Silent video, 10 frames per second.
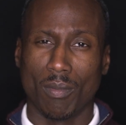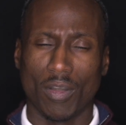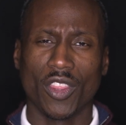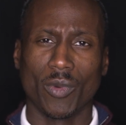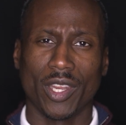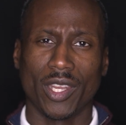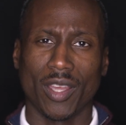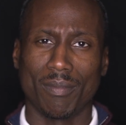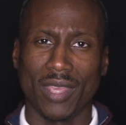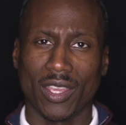Brother would
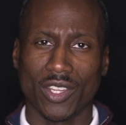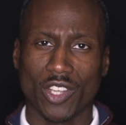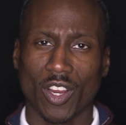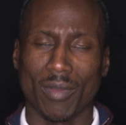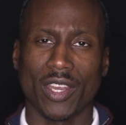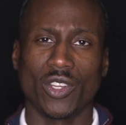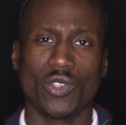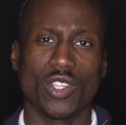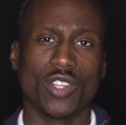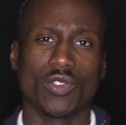end up being a term I'd
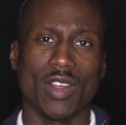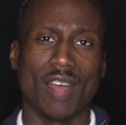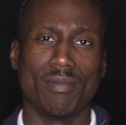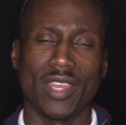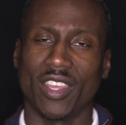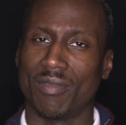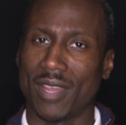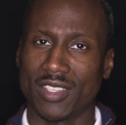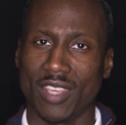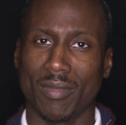use to describe many of
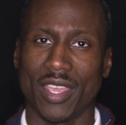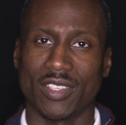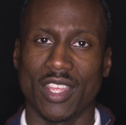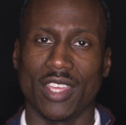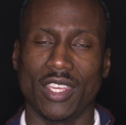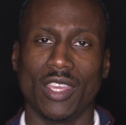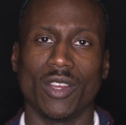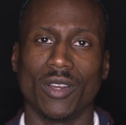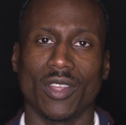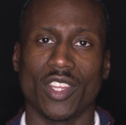my teammates that
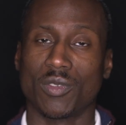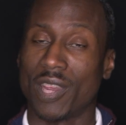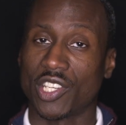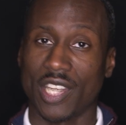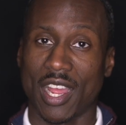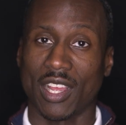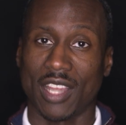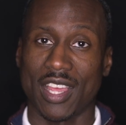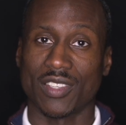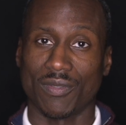year, especially our
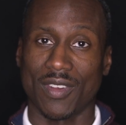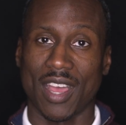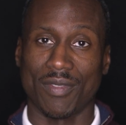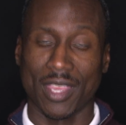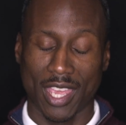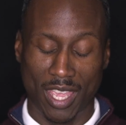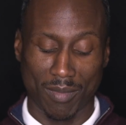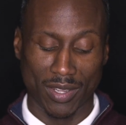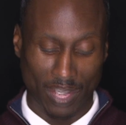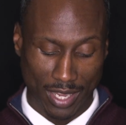class of five that
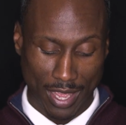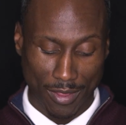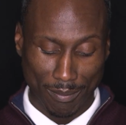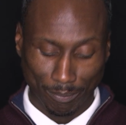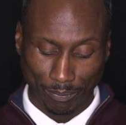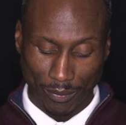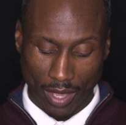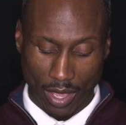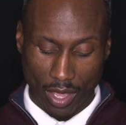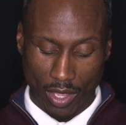came in together.
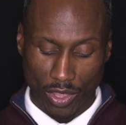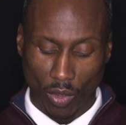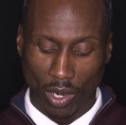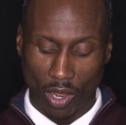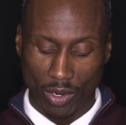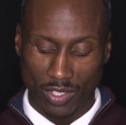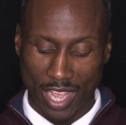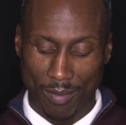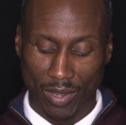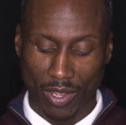Though a long
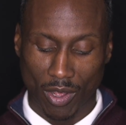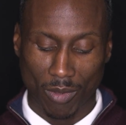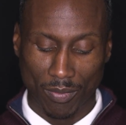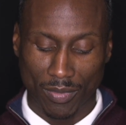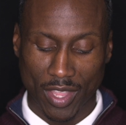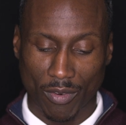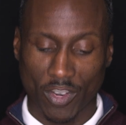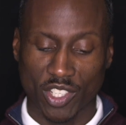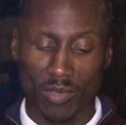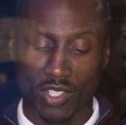time ago, that
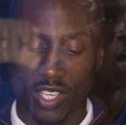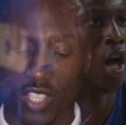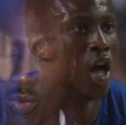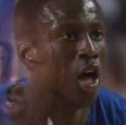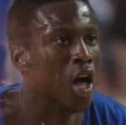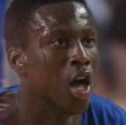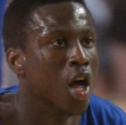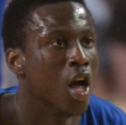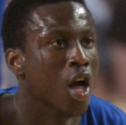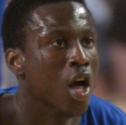freshman season was one
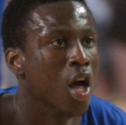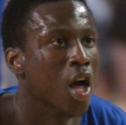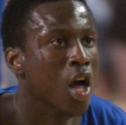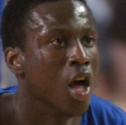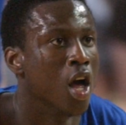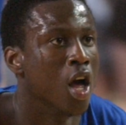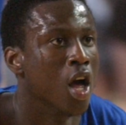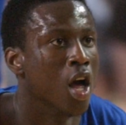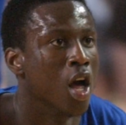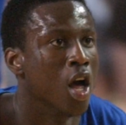of the more memorable
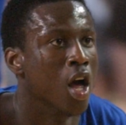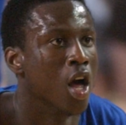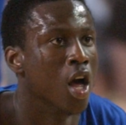ones.